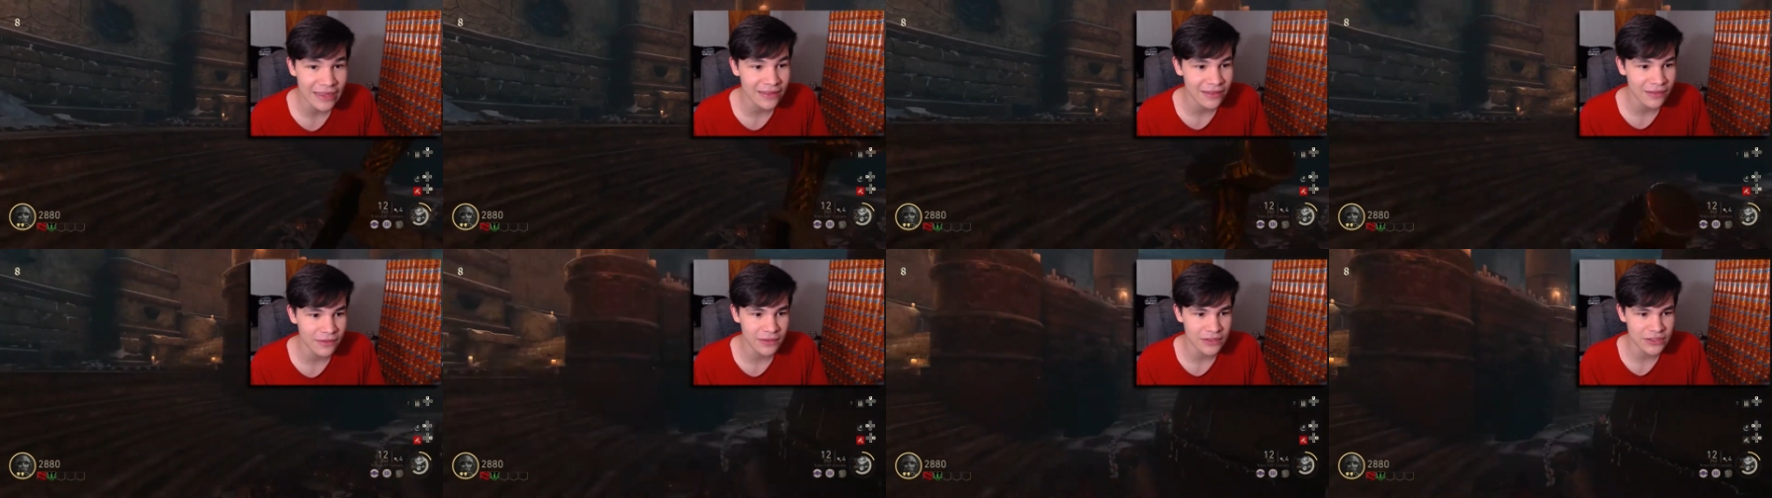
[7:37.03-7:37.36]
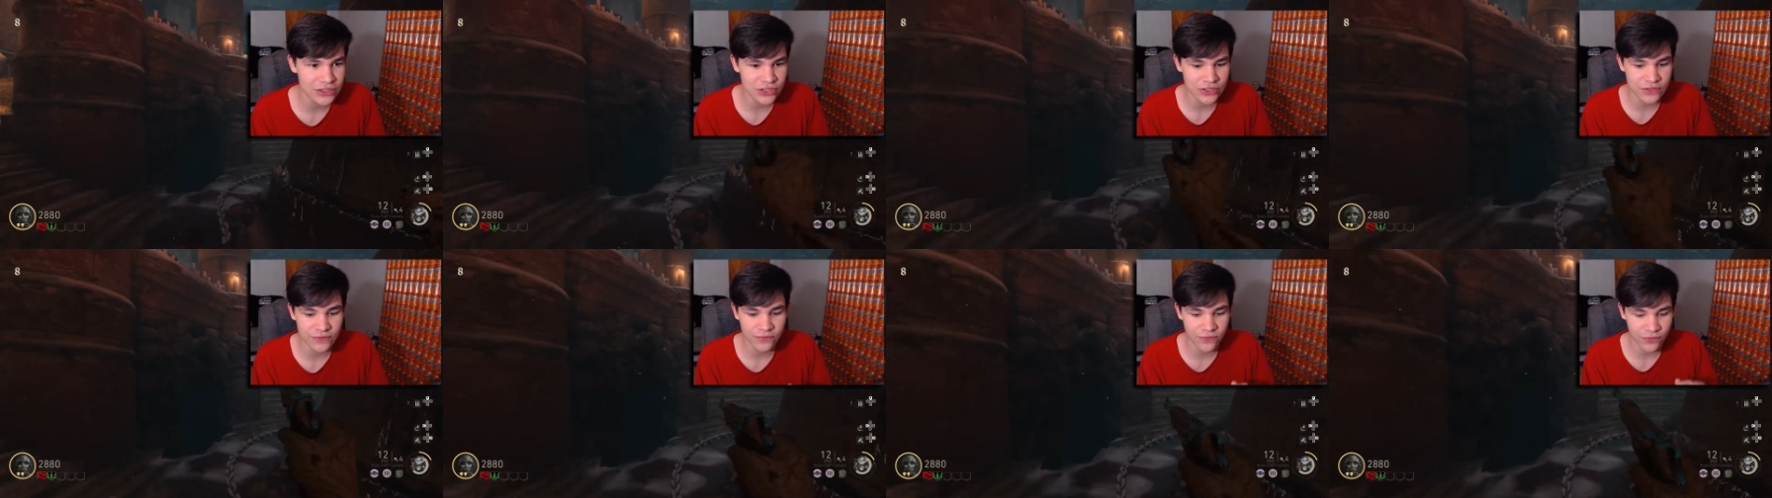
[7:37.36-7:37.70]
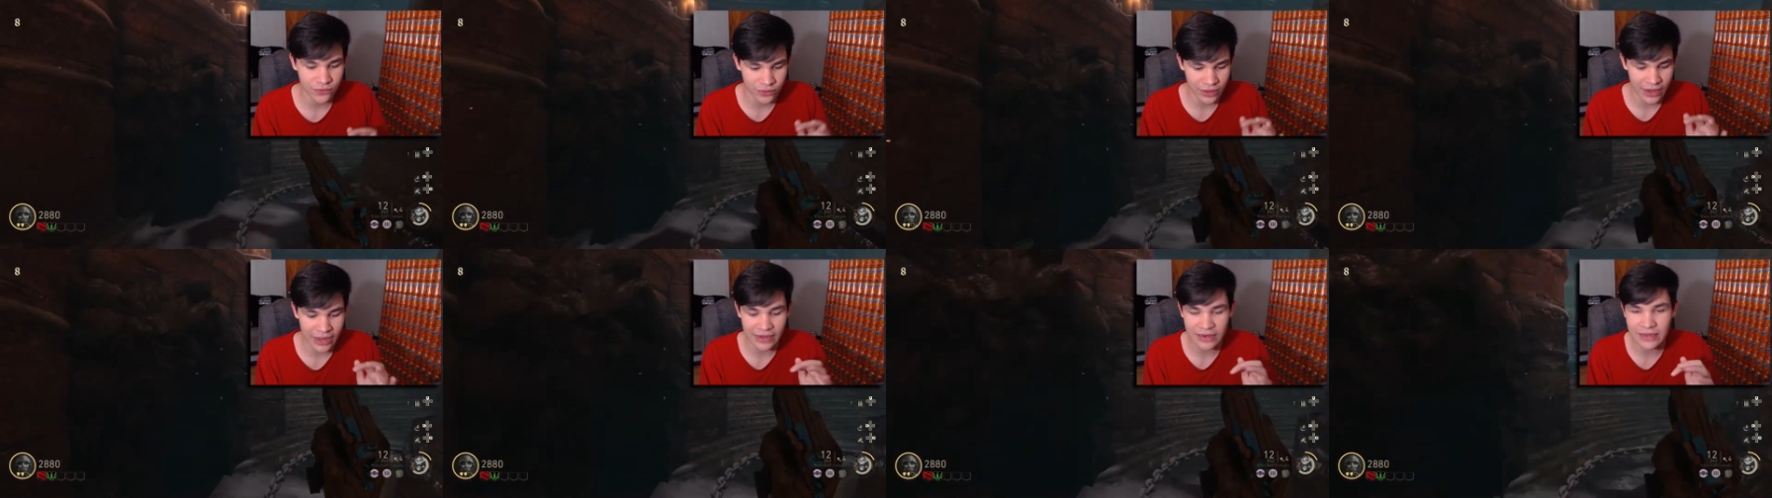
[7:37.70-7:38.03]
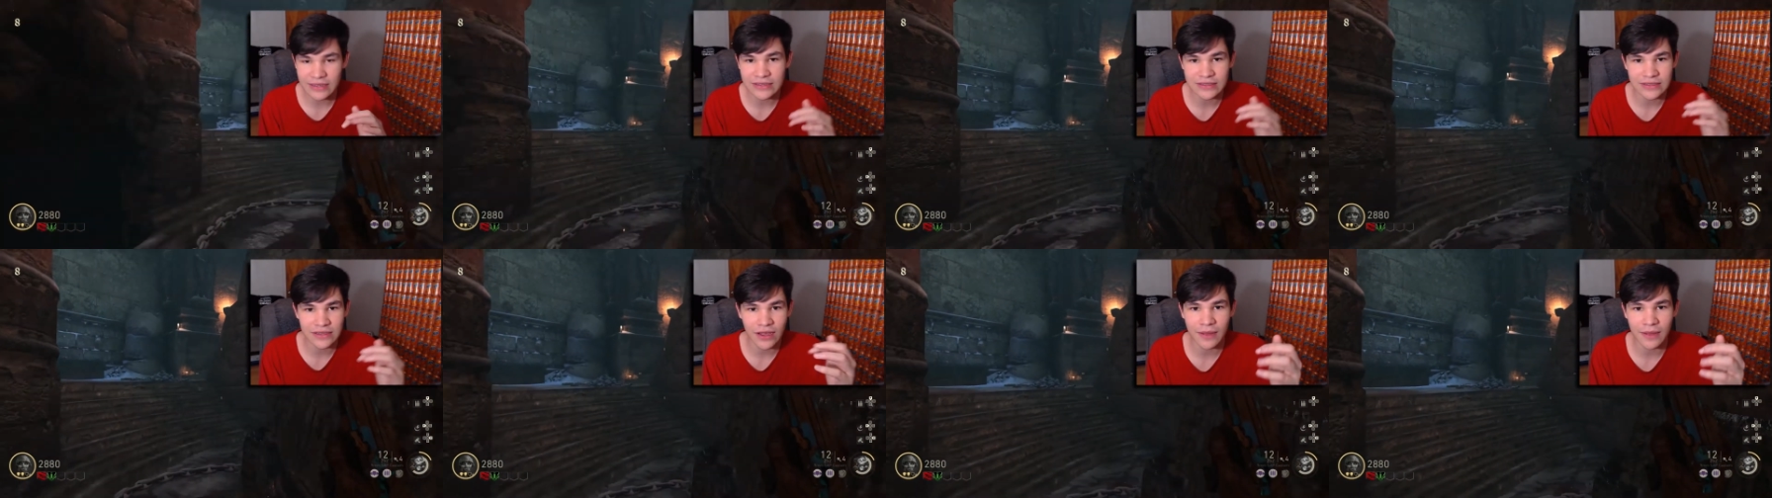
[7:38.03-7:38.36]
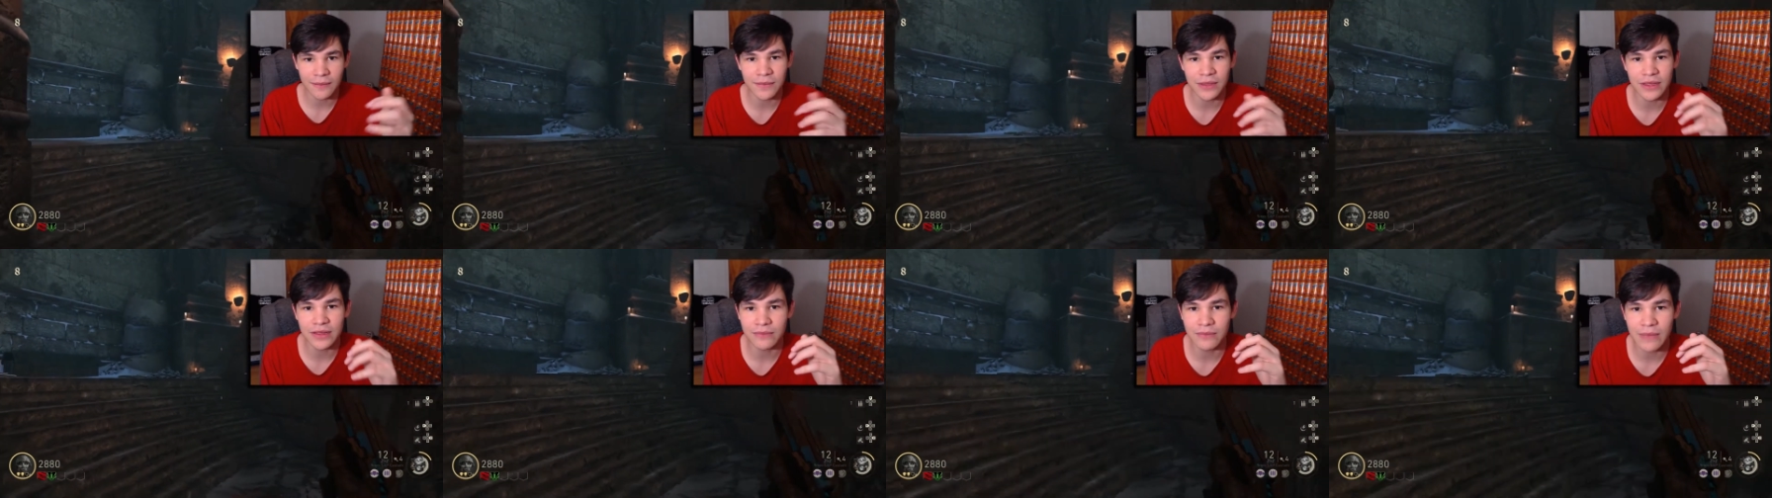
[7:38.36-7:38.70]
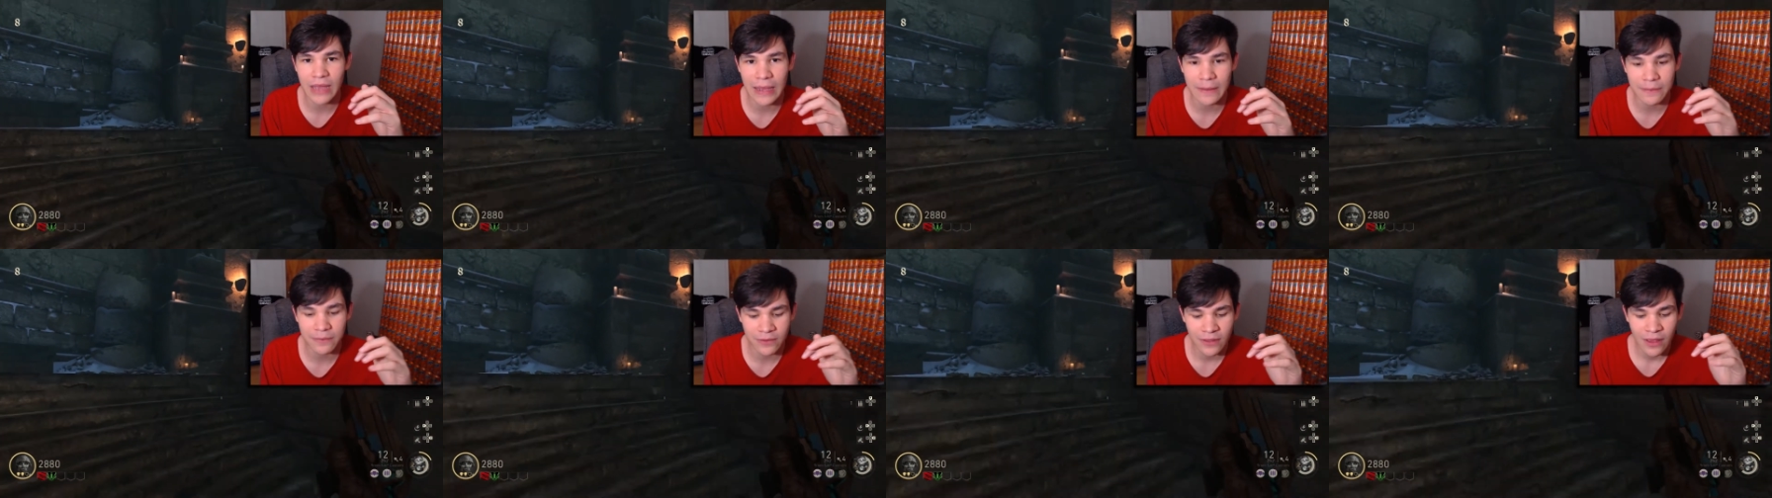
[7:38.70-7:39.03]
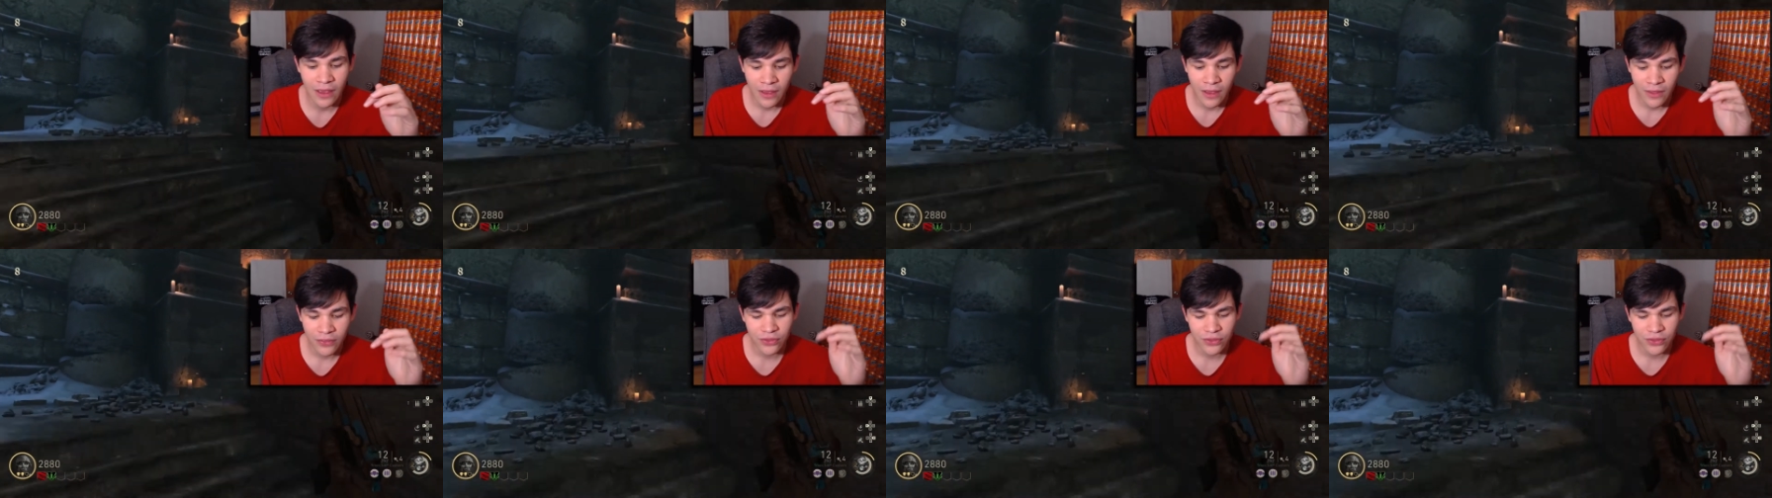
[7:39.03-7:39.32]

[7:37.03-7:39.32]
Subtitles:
glitches for any zombies maps